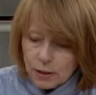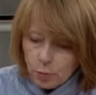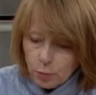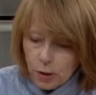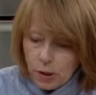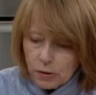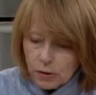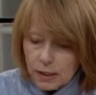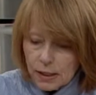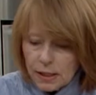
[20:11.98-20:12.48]

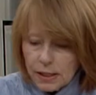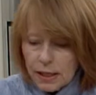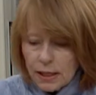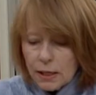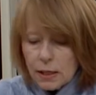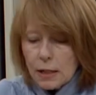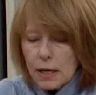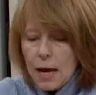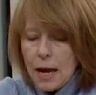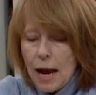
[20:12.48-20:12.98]
protein in
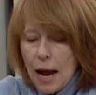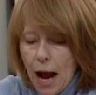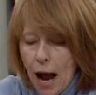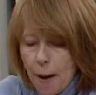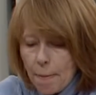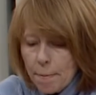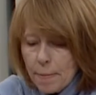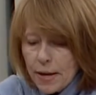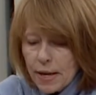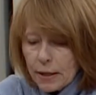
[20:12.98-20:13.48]
it. I
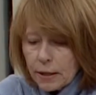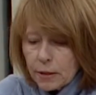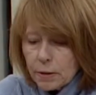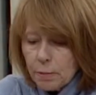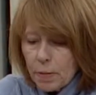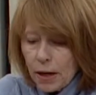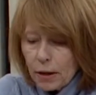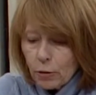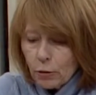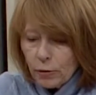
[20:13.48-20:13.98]
mix
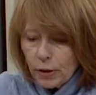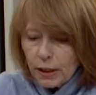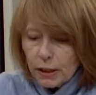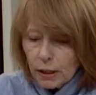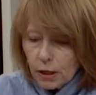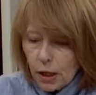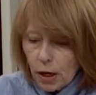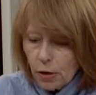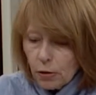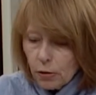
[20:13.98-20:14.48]
my Greek
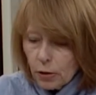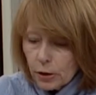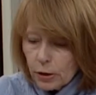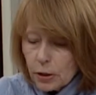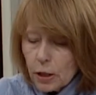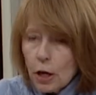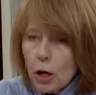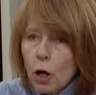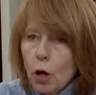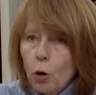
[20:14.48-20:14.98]
yogurt
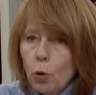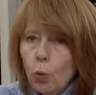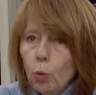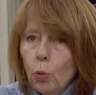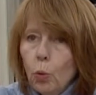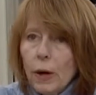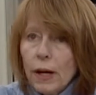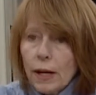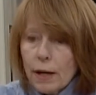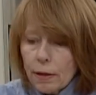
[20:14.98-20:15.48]

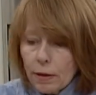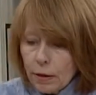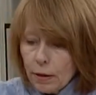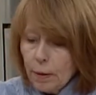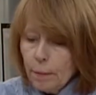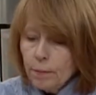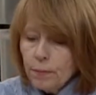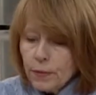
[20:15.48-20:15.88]
with